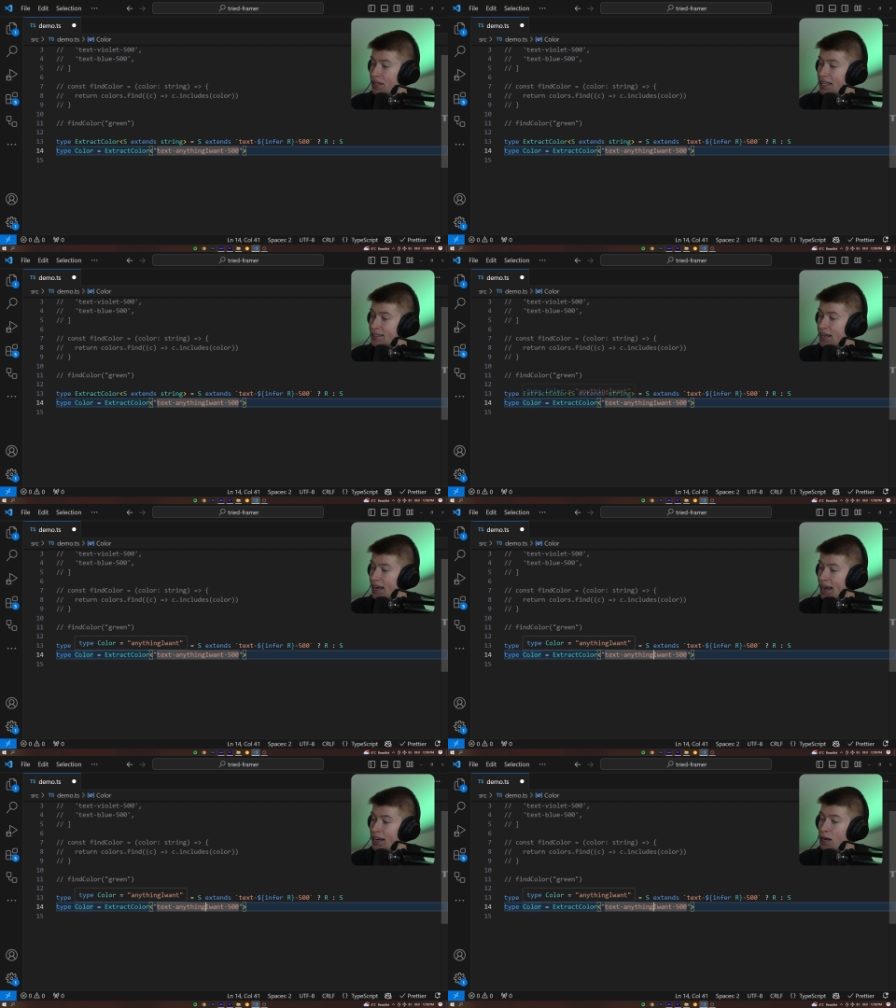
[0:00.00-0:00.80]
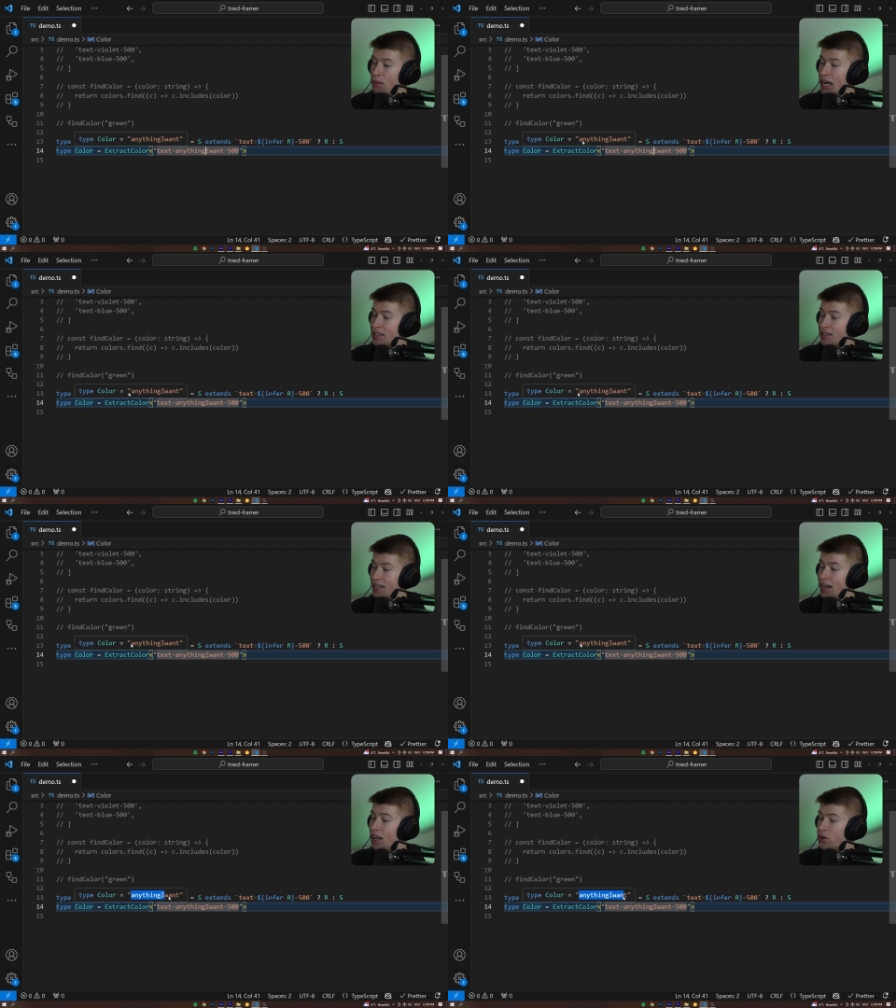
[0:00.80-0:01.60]
that's gonna end up as
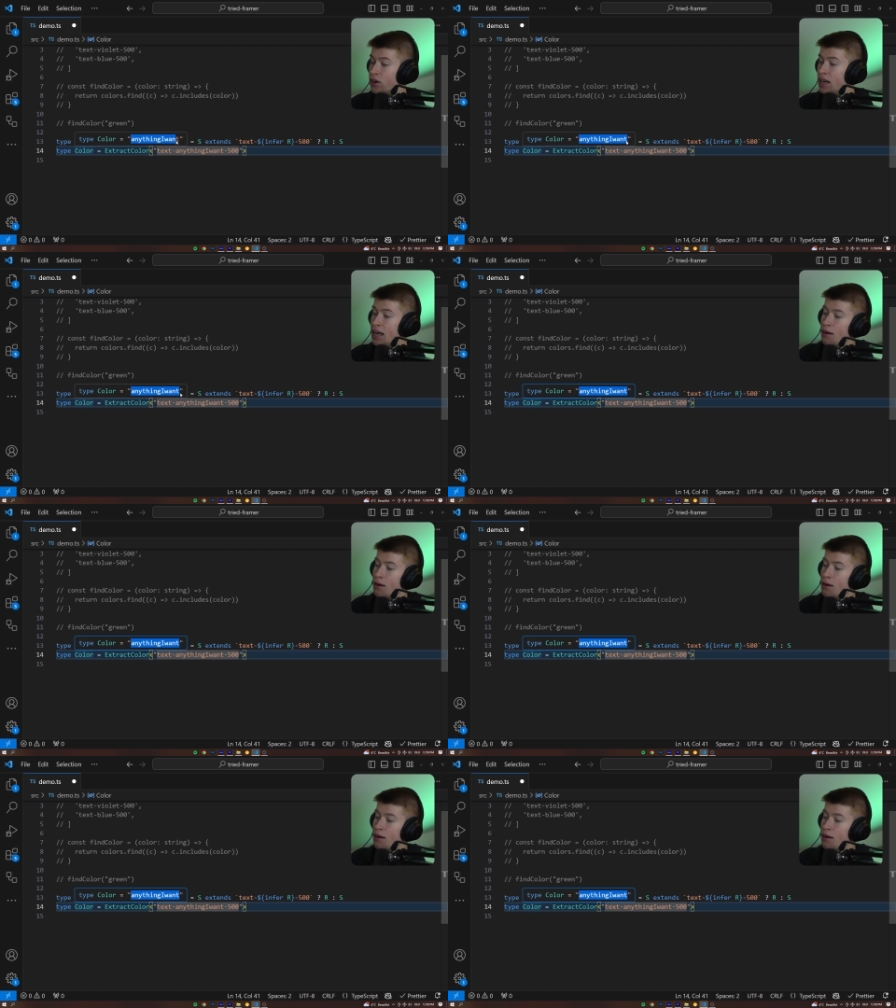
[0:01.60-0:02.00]
the color.